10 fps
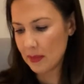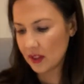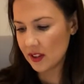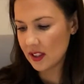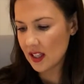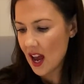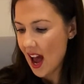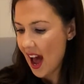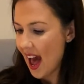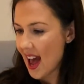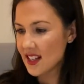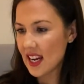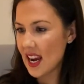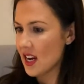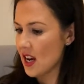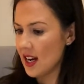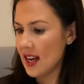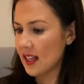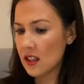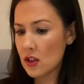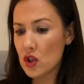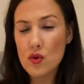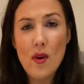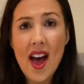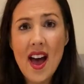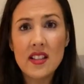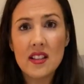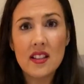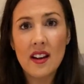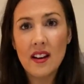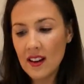Bunce, "and in a little dress.